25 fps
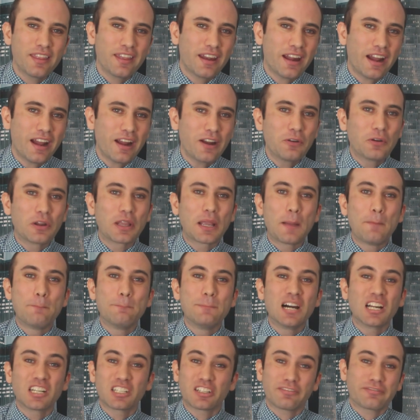than hiring a
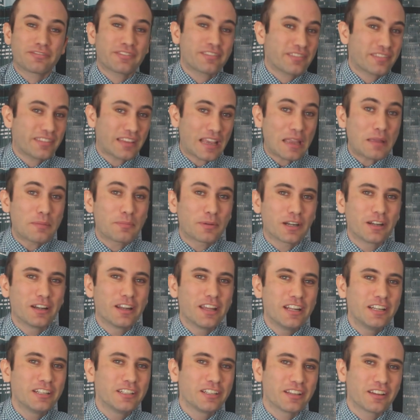bunch of cyber
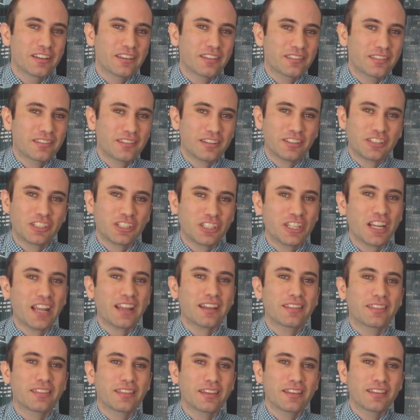ninjas to
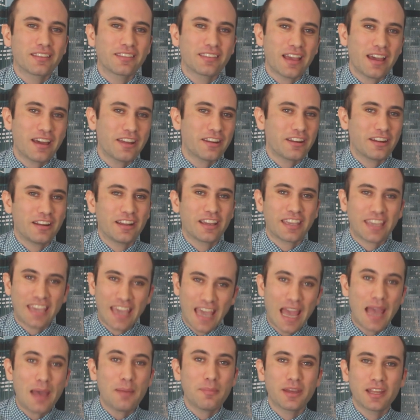check things out in a
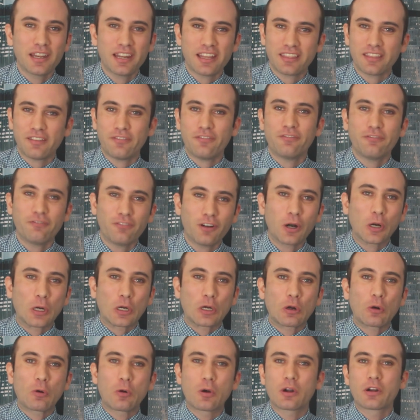cabin at the
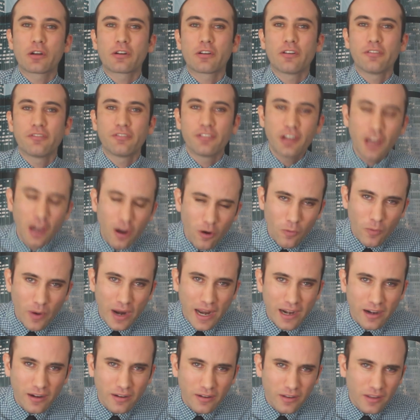far corner of
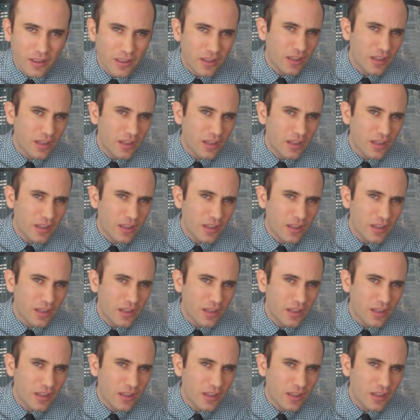nowhere.